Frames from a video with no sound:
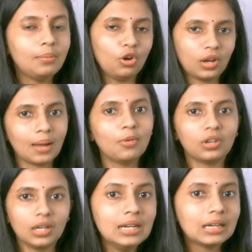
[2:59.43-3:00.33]
I'm talking
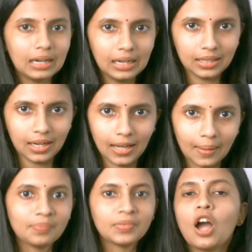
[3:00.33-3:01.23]
about intraday
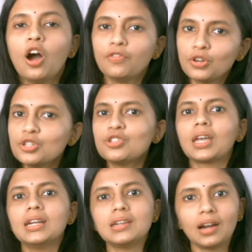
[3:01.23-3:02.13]
trading. Of course,
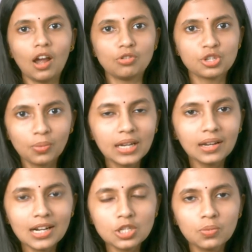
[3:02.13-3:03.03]
you can try out swing
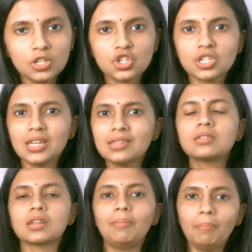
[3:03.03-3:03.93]
trades, which
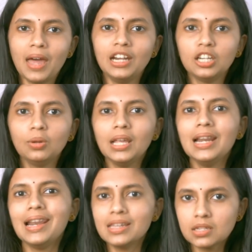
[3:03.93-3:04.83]
is
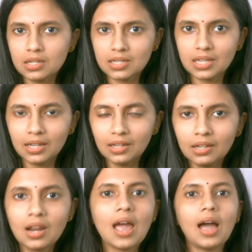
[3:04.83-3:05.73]
comparatively less riskier.